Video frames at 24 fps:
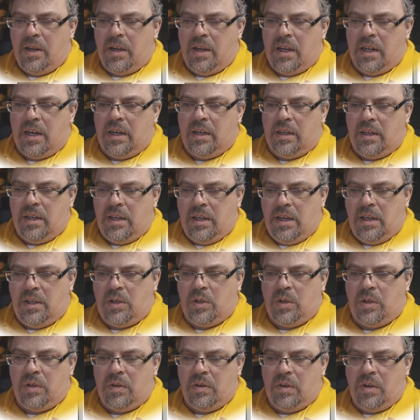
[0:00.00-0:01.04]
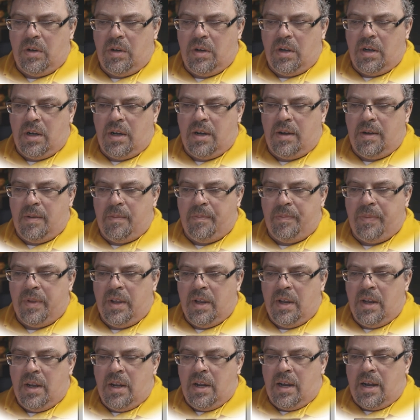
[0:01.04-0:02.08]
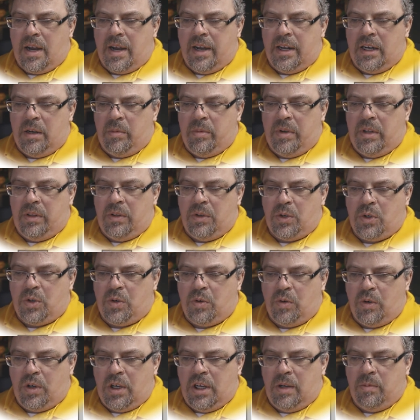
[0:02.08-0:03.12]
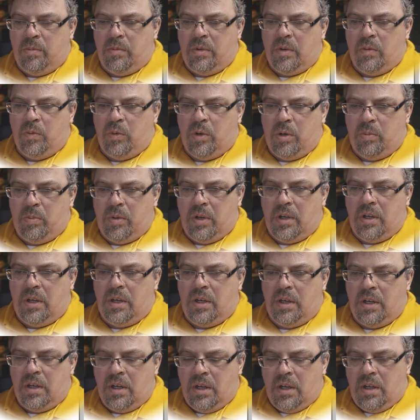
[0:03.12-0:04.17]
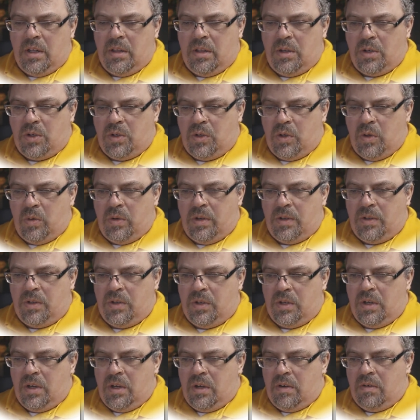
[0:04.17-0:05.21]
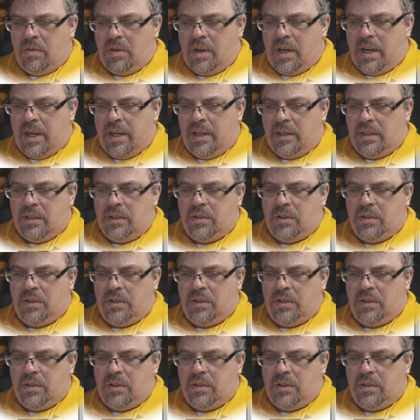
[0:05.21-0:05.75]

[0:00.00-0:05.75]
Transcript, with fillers: and each item in the stream would be the students, right?